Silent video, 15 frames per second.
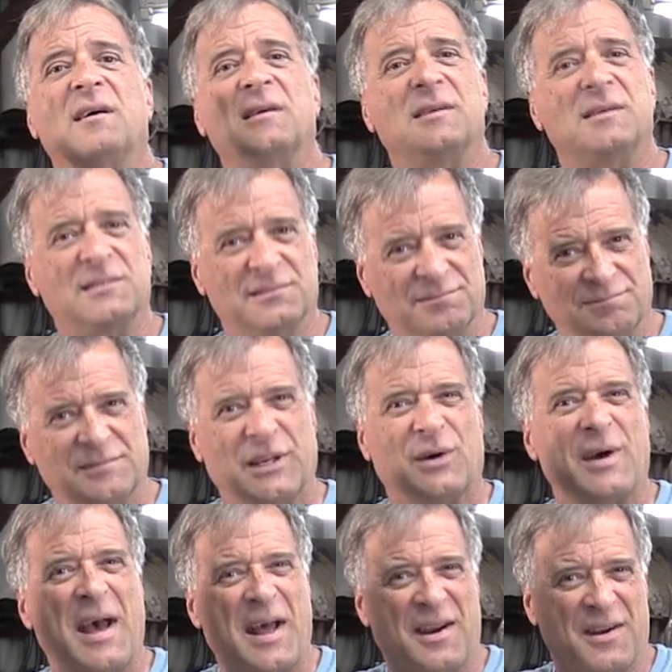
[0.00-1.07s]
you
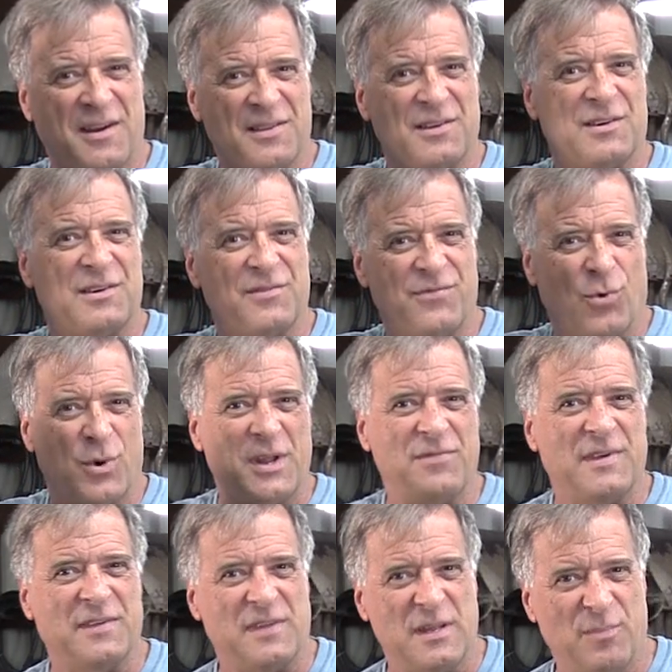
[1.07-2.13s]
know, add another 40,
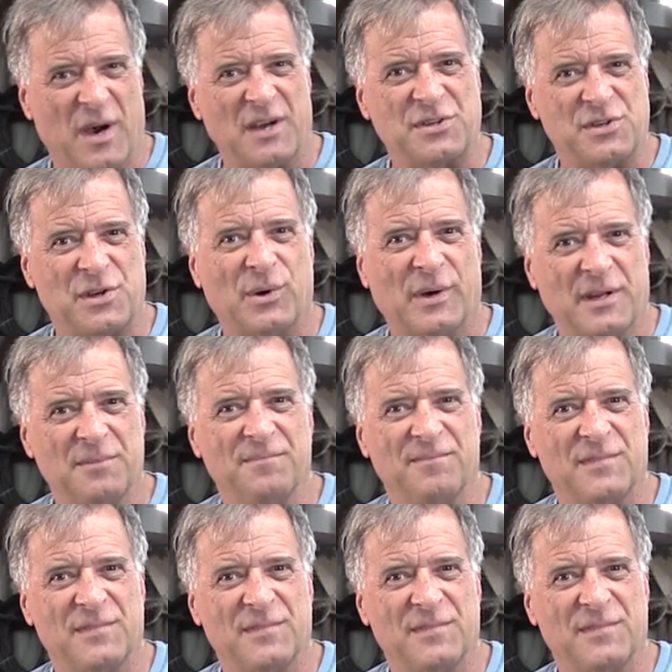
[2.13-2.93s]
50 bucks to it,